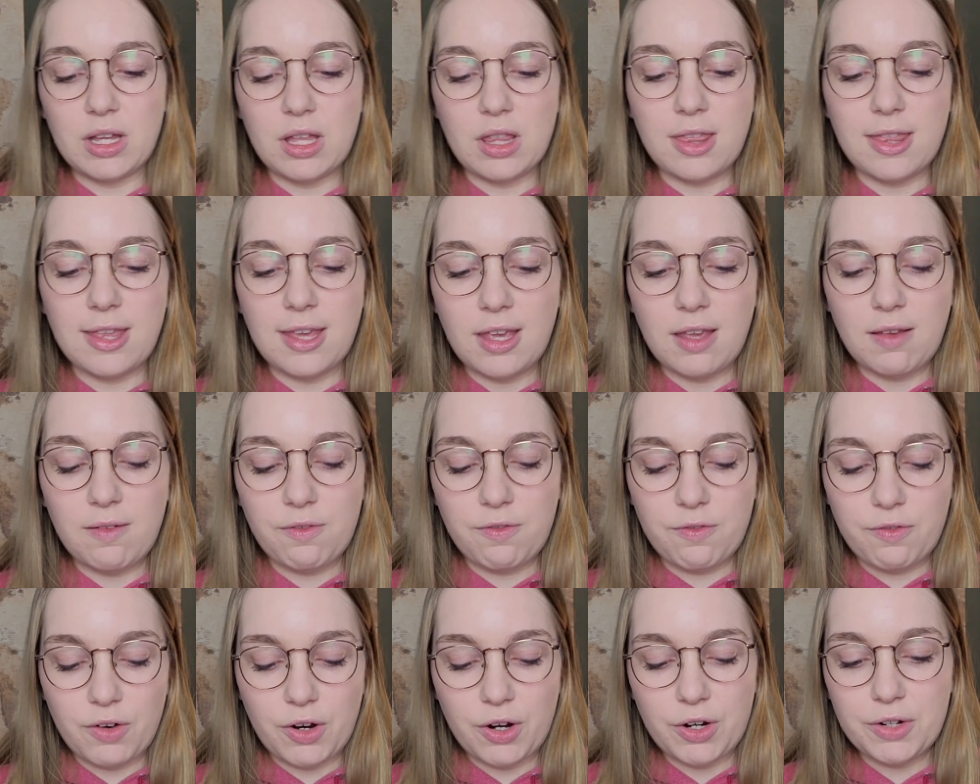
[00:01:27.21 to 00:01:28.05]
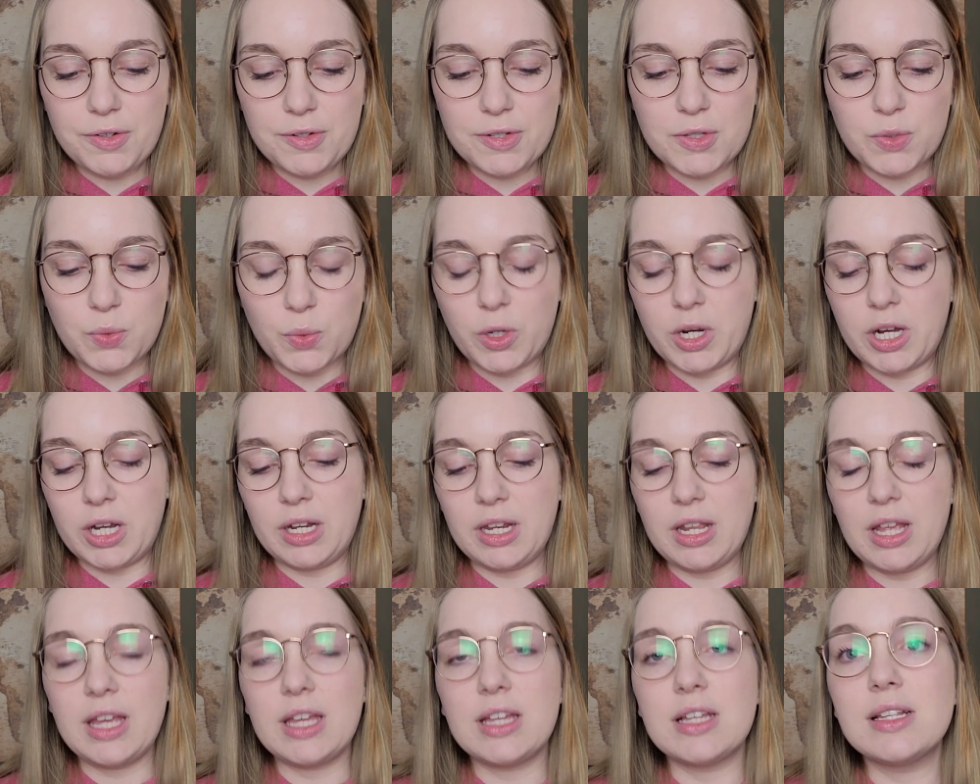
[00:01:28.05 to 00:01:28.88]
The first one
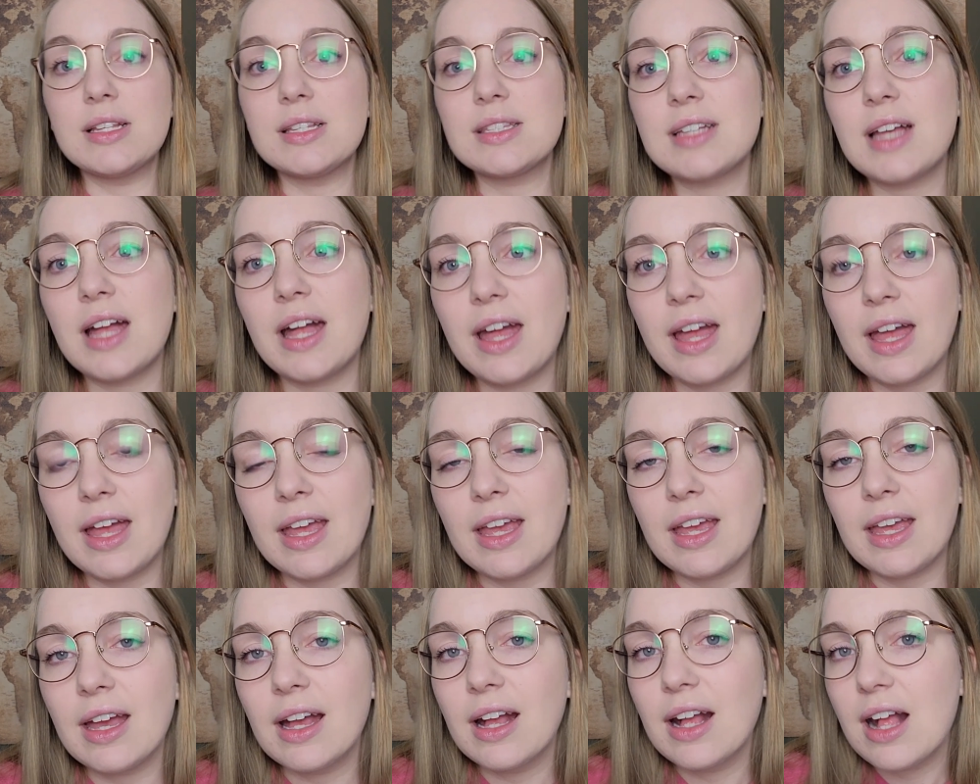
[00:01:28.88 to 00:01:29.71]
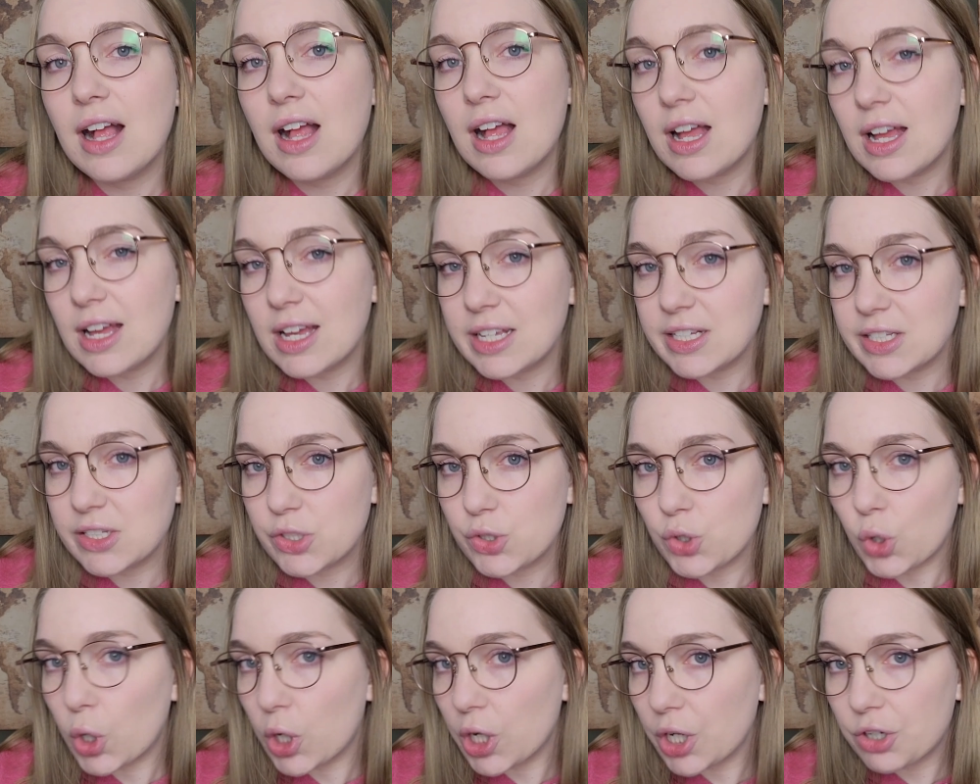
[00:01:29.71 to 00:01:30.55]
is a
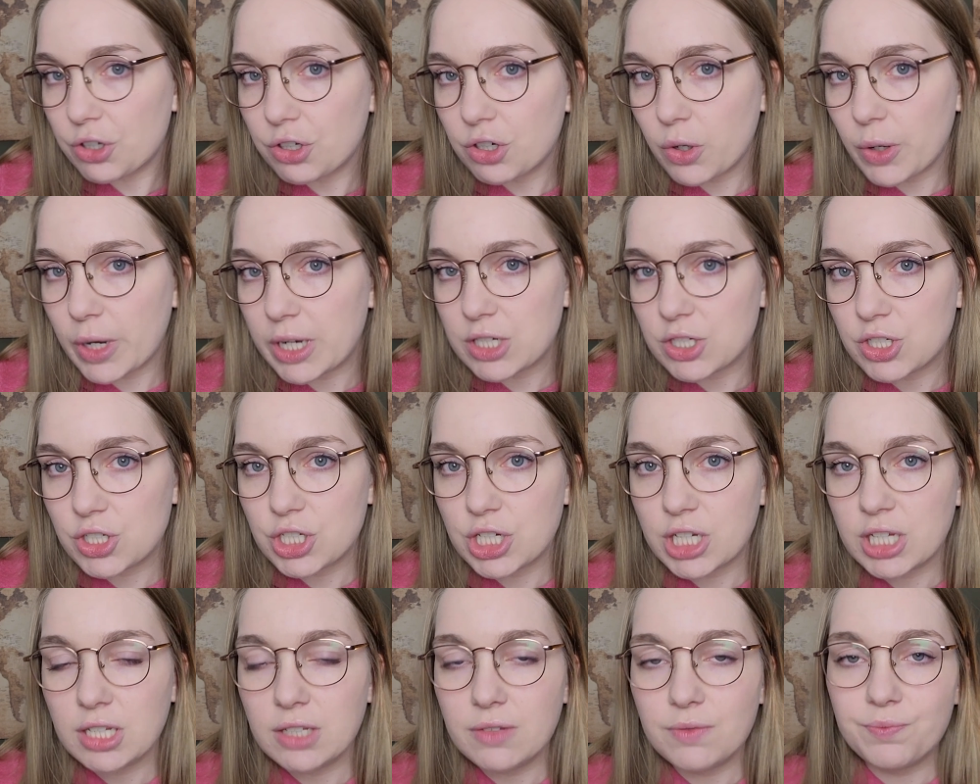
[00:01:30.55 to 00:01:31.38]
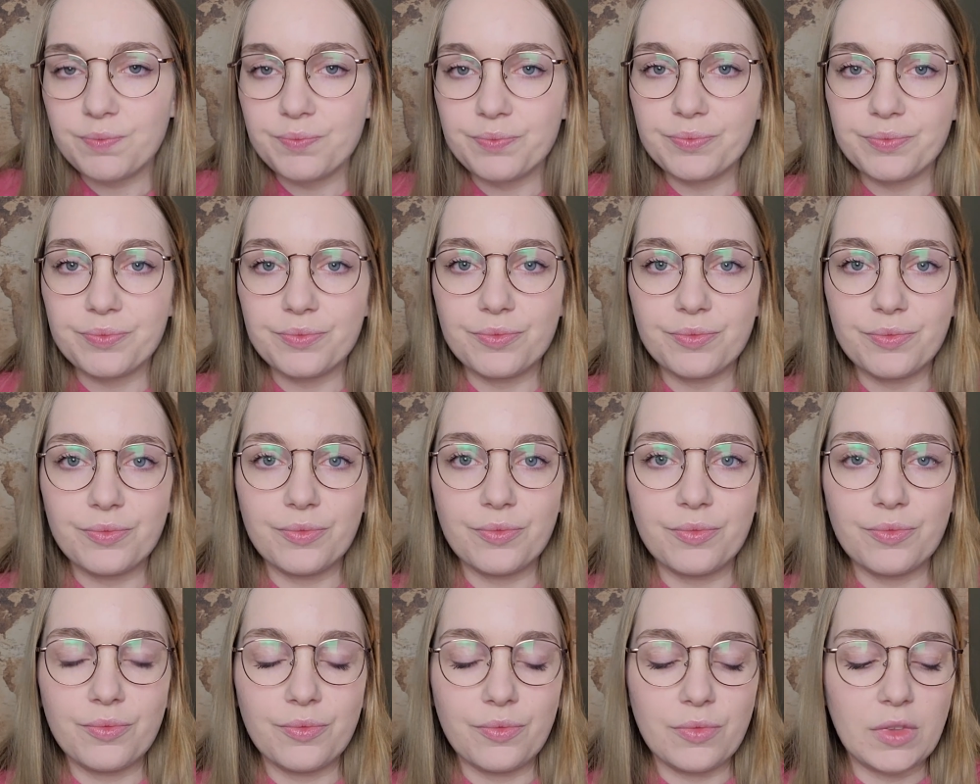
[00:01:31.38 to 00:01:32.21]
historical question.
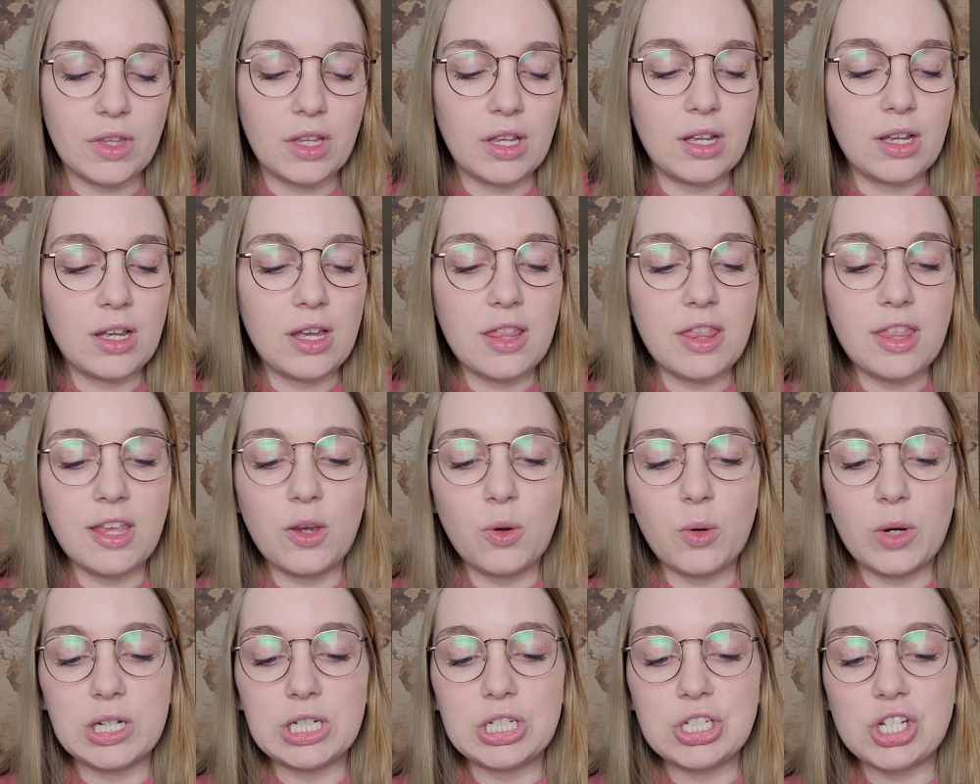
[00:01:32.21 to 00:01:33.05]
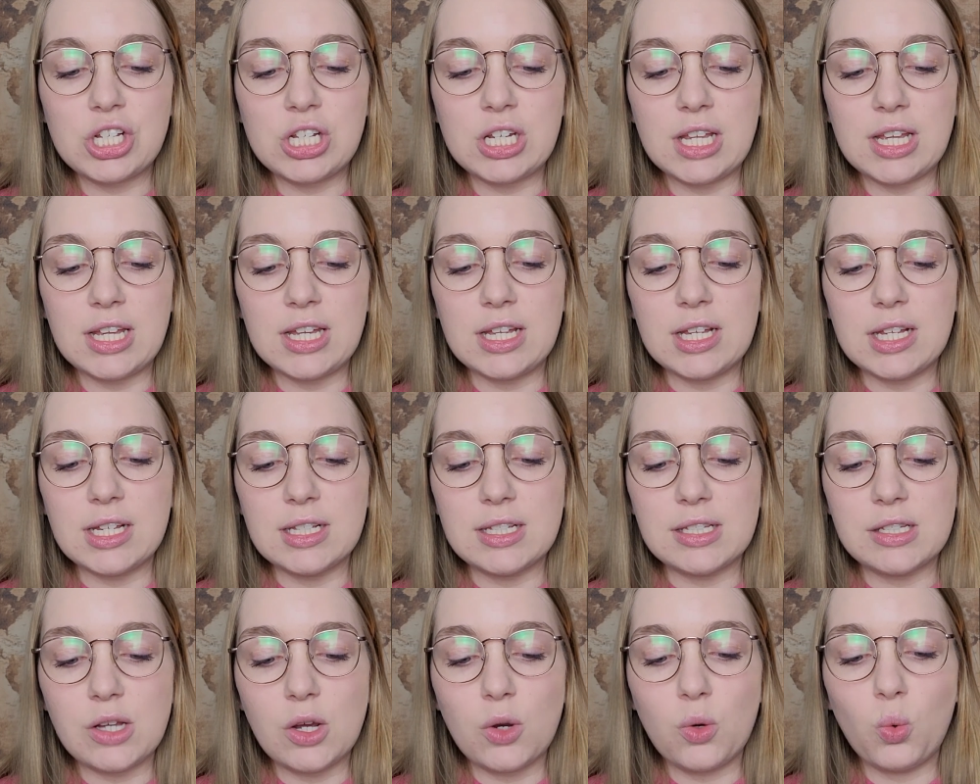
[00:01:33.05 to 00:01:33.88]
The question
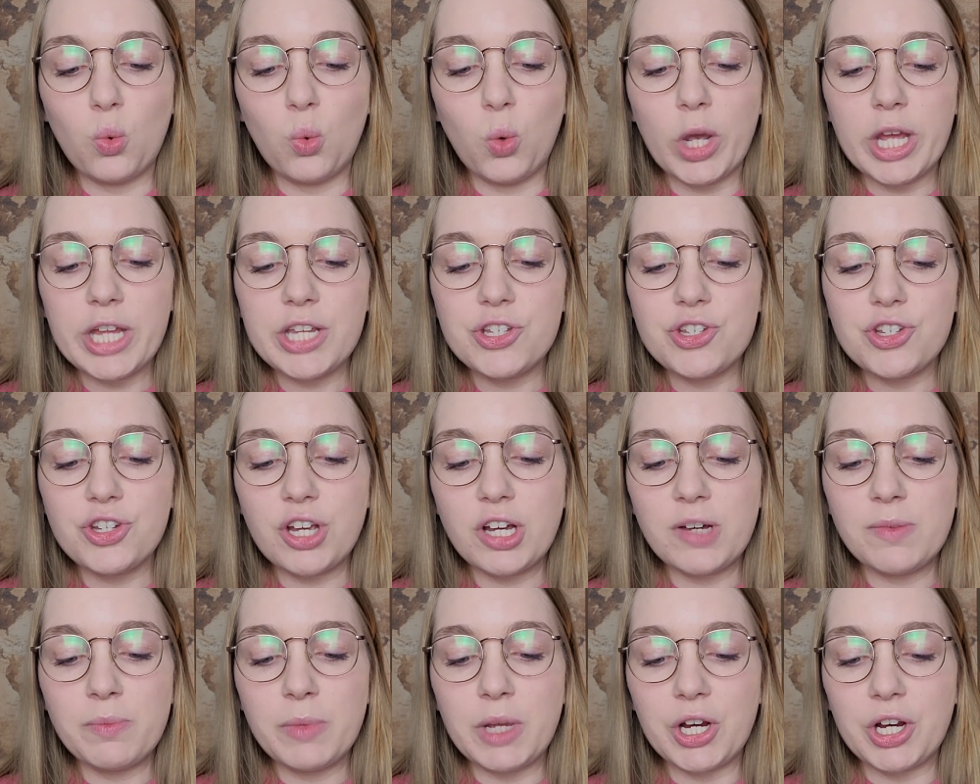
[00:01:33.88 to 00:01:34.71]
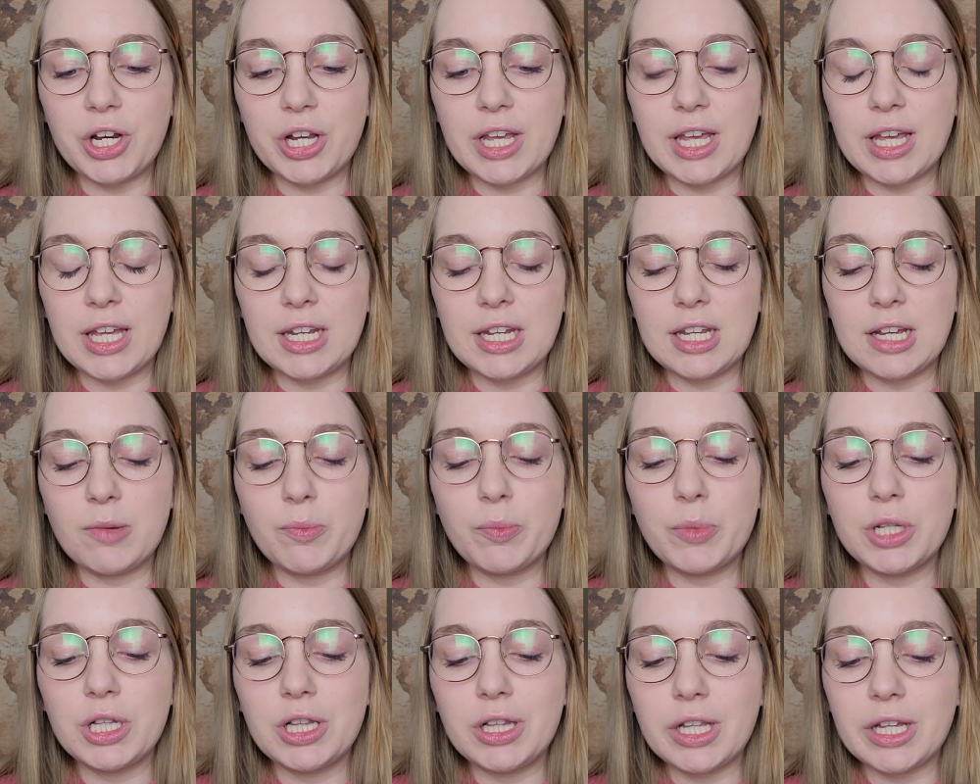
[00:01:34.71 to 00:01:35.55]
is, which American
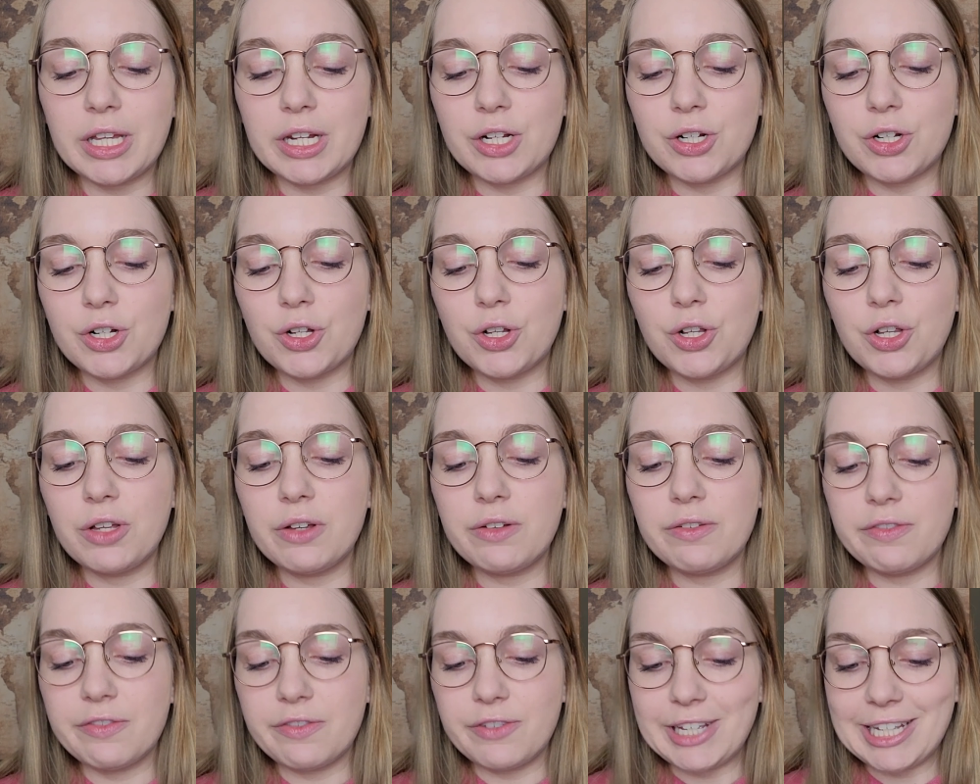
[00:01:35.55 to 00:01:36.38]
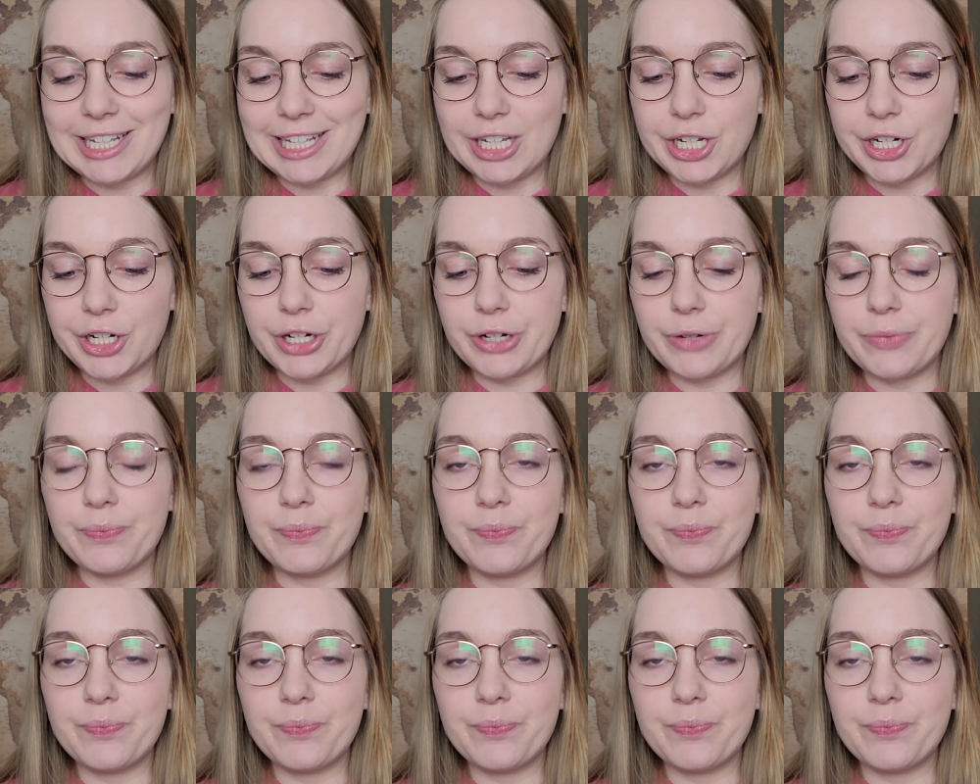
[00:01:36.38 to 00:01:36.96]
political figure?